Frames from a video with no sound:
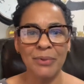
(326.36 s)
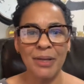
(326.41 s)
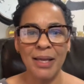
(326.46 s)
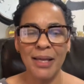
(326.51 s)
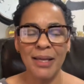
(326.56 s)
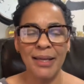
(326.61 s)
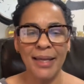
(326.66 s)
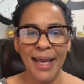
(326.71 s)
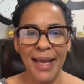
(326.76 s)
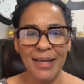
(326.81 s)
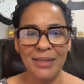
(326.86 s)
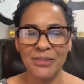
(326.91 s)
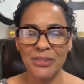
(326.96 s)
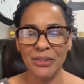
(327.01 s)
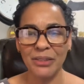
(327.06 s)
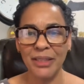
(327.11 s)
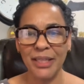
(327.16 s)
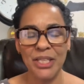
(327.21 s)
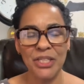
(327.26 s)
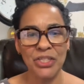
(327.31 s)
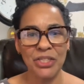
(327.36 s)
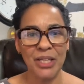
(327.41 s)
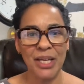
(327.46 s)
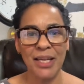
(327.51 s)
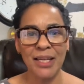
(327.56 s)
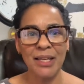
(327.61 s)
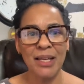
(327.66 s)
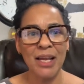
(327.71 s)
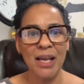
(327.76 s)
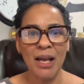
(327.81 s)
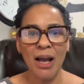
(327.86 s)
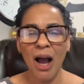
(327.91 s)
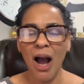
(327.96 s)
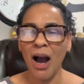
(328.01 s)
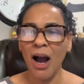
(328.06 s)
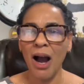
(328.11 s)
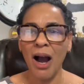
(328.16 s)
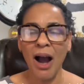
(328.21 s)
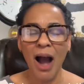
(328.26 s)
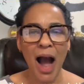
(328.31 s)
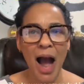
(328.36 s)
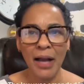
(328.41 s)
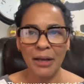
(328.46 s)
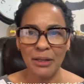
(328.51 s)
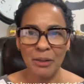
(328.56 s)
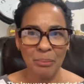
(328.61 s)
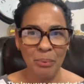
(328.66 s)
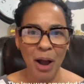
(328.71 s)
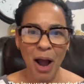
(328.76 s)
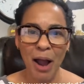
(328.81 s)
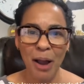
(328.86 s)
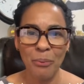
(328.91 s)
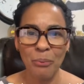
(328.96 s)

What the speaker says: cancellation, Occupy